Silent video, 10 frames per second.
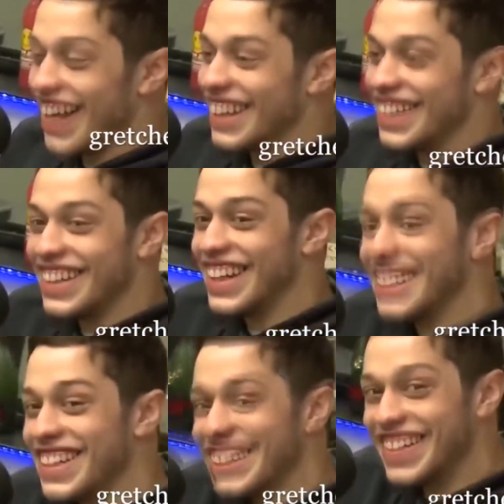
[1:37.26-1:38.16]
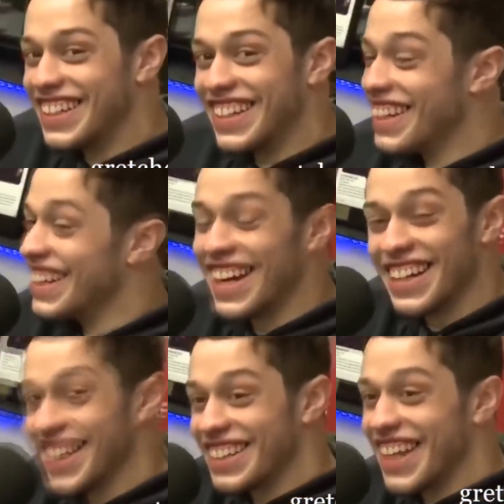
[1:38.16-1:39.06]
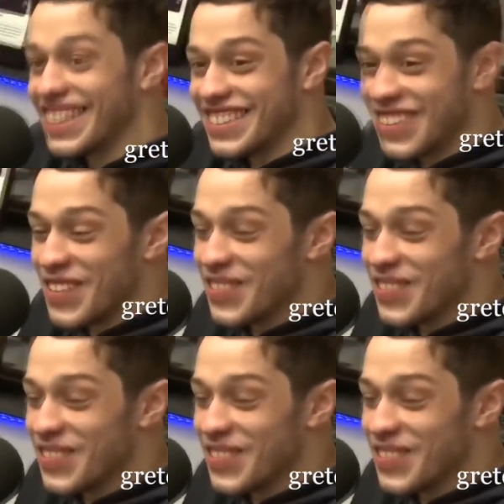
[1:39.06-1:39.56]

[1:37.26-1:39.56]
And they did not like that